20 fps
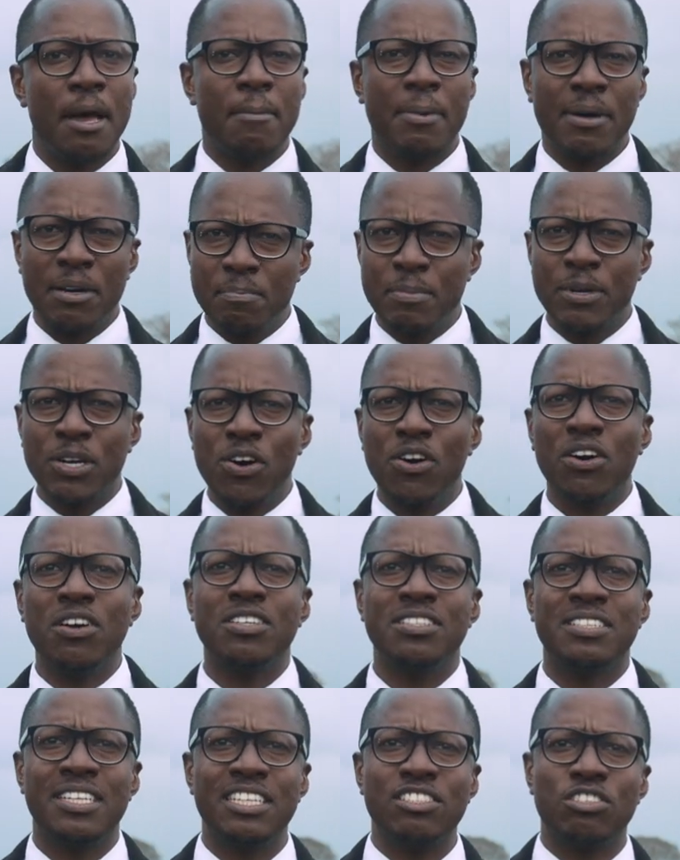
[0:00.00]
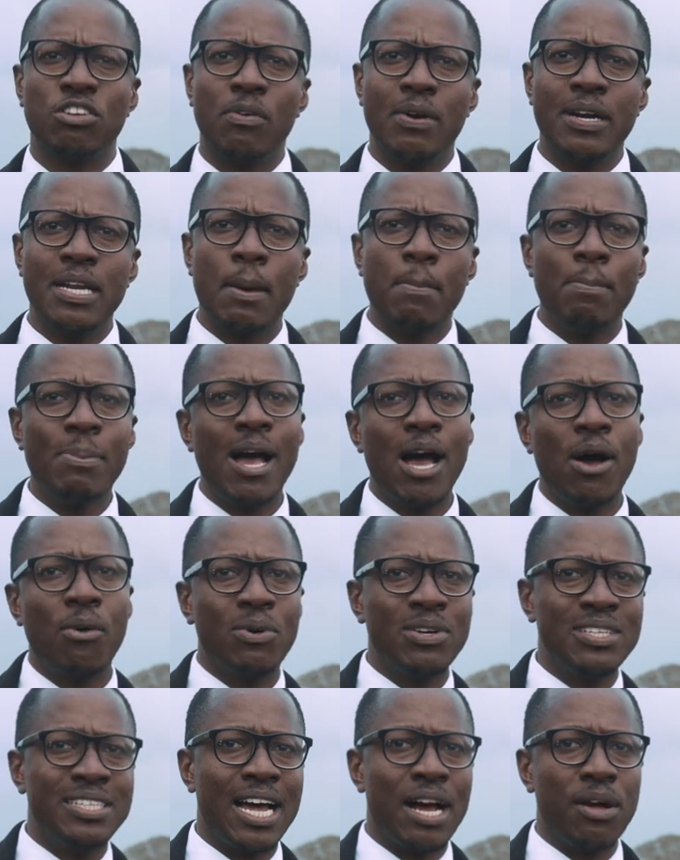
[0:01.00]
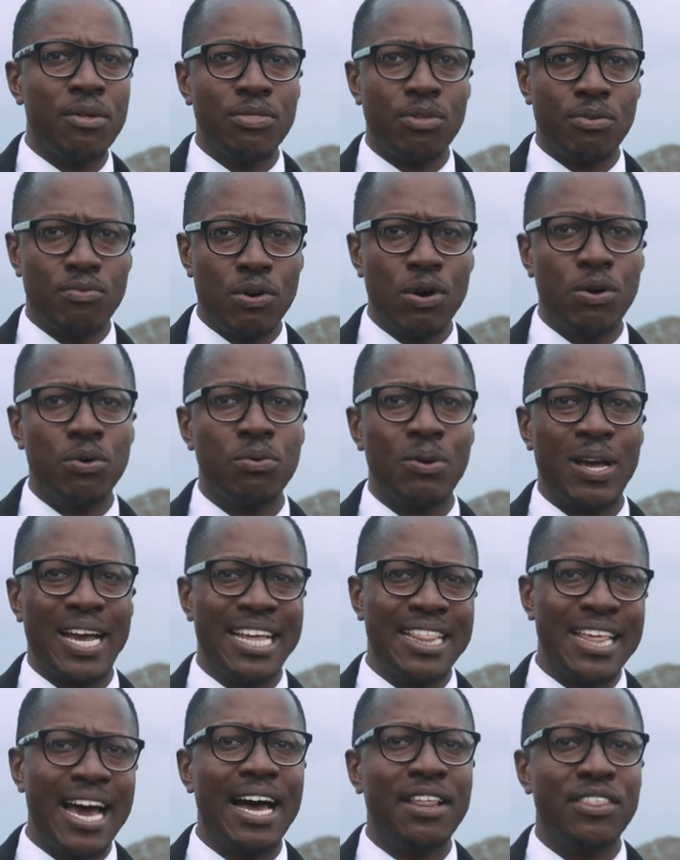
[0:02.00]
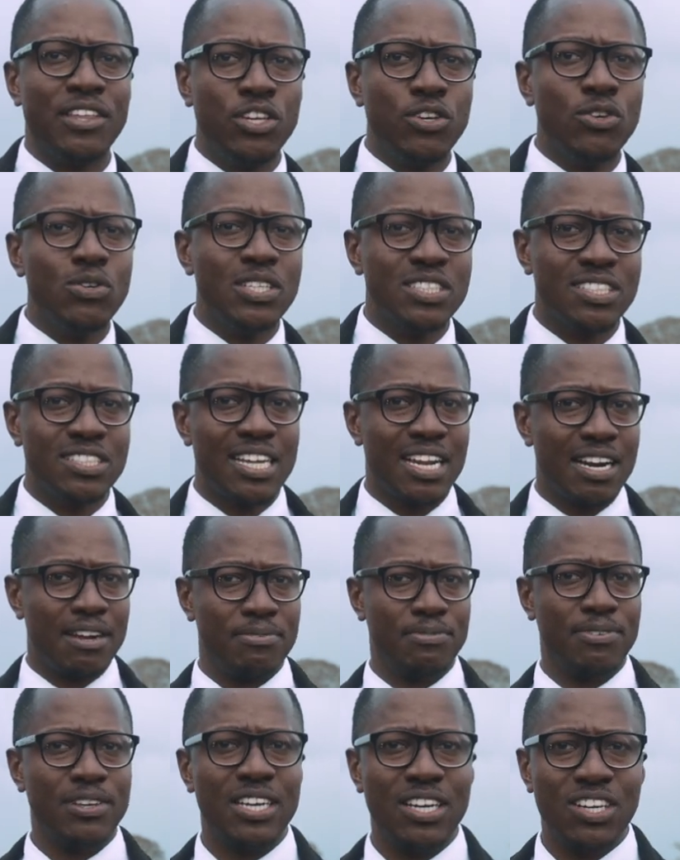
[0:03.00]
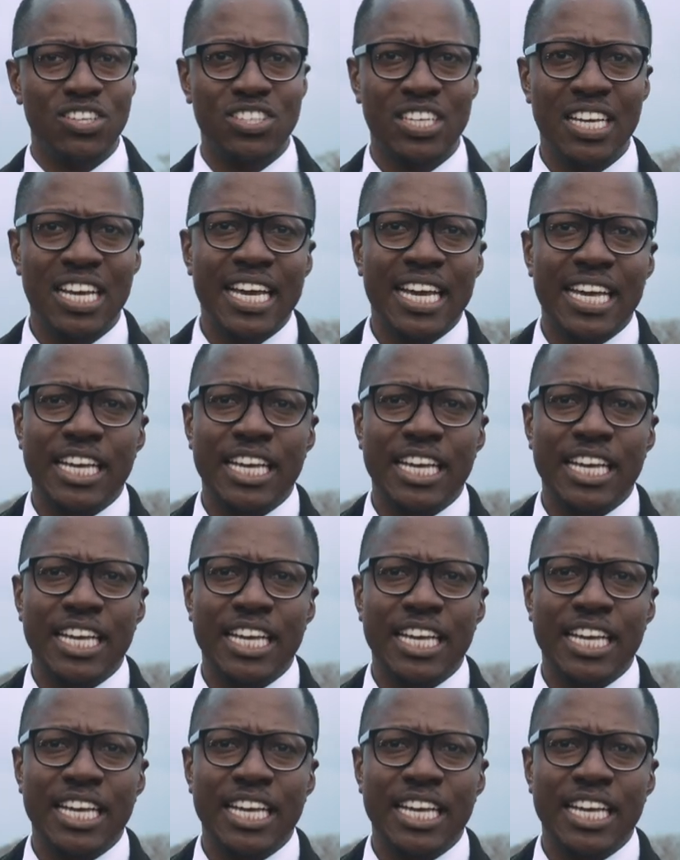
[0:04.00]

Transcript: But because there's already Power down the road at eh, the other units that are finished,